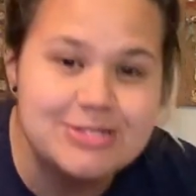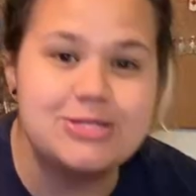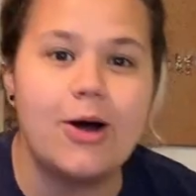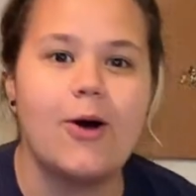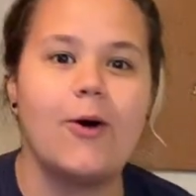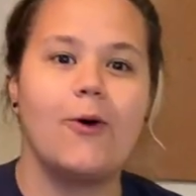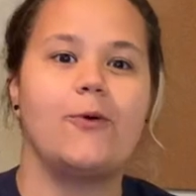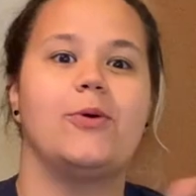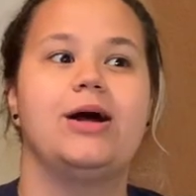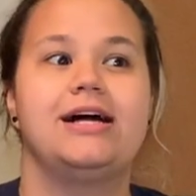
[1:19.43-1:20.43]

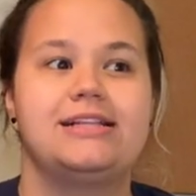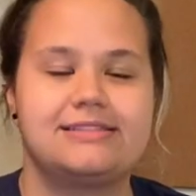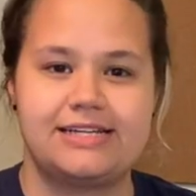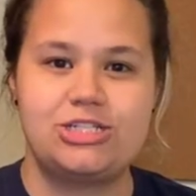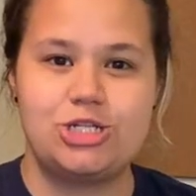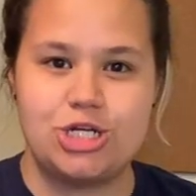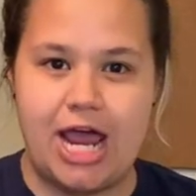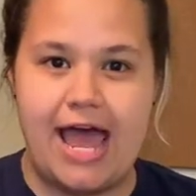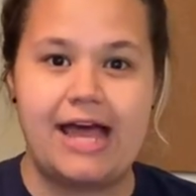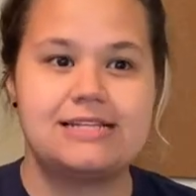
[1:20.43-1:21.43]
So let's
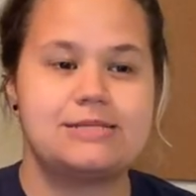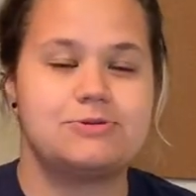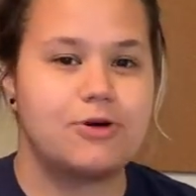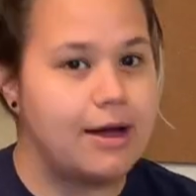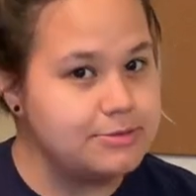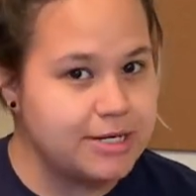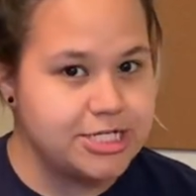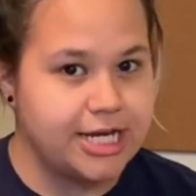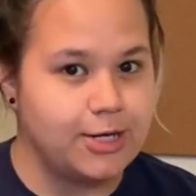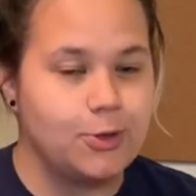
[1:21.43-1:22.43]
chat. Subscribe to my
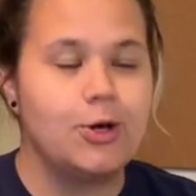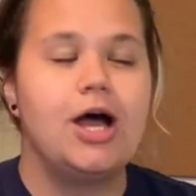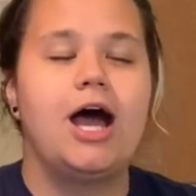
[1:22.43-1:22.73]
channel.